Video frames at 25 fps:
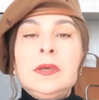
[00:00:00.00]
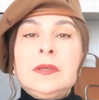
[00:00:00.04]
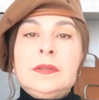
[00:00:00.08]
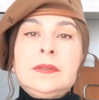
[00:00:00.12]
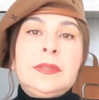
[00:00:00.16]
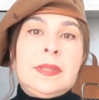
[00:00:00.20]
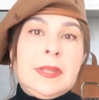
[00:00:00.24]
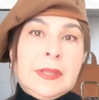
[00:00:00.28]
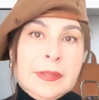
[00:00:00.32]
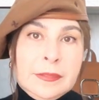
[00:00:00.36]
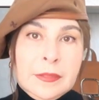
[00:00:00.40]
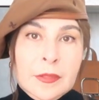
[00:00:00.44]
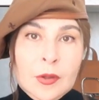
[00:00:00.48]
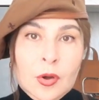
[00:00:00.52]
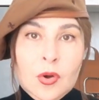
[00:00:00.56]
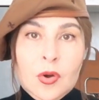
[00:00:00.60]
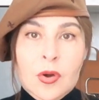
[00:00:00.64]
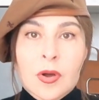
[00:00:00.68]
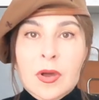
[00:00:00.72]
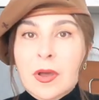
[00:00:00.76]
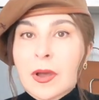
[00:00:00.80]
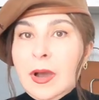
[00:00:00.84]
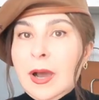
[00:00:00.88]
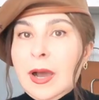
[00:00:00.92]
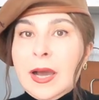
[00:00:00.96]
then
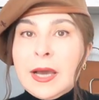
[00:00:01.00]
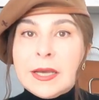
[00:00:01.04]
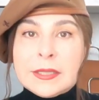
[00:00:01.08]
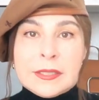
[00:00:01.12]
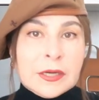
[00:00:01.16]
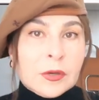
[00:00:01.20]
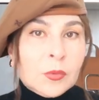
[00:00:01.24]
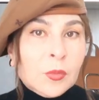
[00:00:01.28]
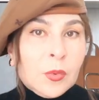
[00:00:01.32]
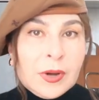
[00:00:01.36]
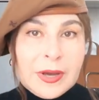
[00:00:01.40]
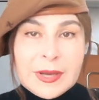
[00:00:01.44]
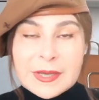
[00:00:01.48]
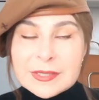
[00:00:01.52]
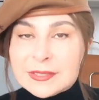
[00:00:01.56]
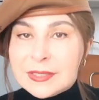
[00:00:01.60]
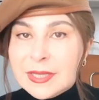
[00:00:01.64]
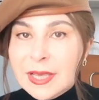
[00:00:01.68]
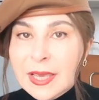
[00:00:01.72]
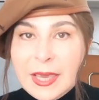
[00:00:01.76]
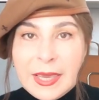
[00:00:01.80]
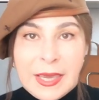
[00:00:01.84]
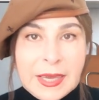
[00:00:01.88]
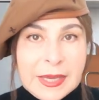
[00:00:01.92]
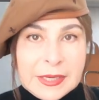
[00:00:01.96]
no otherwise
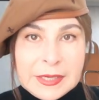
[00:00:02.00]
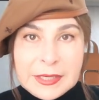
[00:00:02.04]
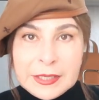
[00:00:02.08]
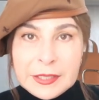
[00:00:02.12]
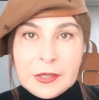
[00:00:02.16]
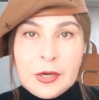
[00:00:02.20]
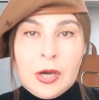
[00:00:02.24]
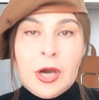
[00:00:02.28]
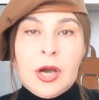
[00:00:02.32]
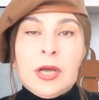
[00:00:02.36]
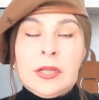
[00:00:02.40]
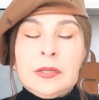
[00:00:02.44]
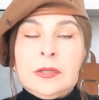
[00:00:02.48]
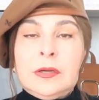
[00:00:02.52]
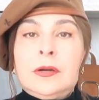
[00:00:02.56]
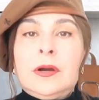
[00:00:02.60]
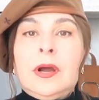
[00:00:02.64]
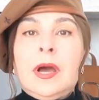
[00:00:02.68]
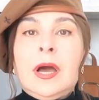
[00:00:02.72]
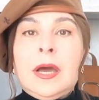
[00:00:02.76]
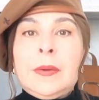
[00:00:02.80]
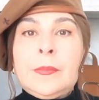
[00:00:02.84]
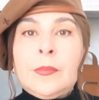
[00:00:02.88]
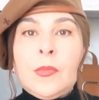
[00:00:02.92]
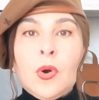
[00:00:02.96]
any color
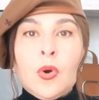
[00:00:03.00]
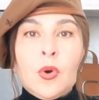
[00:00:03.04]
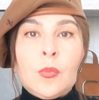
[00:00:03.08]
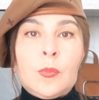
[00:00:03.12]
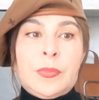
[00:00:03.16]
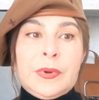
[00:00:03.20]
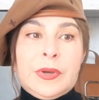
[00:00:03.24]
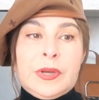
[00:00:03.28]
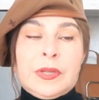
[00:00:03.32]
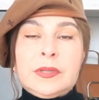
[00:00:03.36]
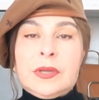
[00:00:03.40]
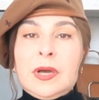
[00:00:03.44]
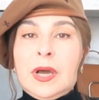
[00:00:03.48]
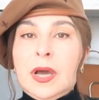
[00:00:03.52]
i'm open